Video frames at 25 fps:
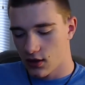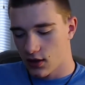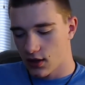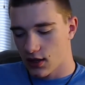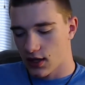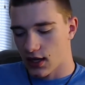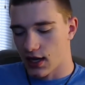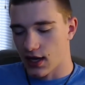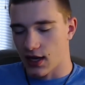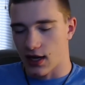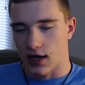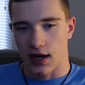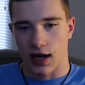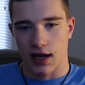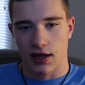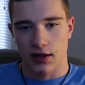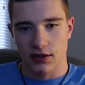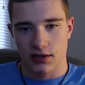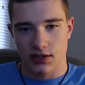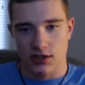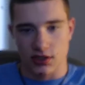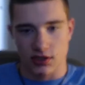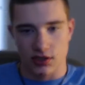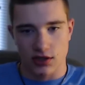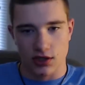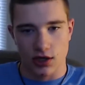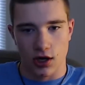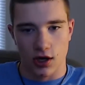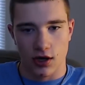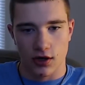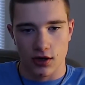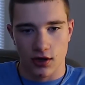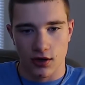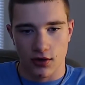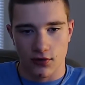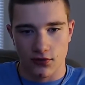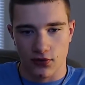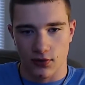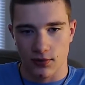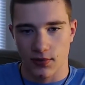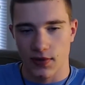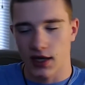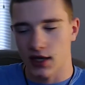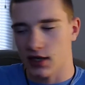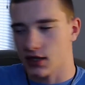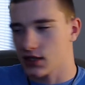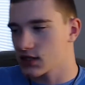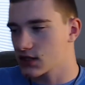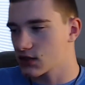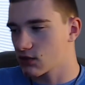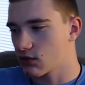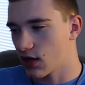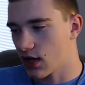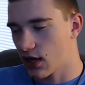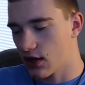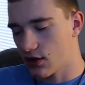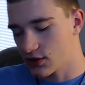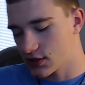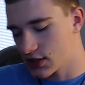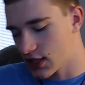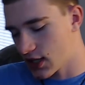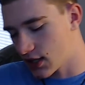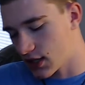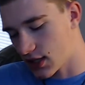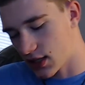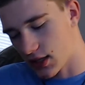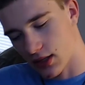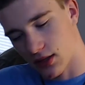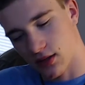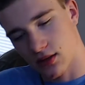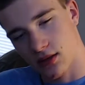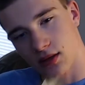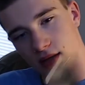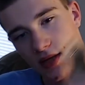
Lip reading: And I listened to the audio from this when I was editing,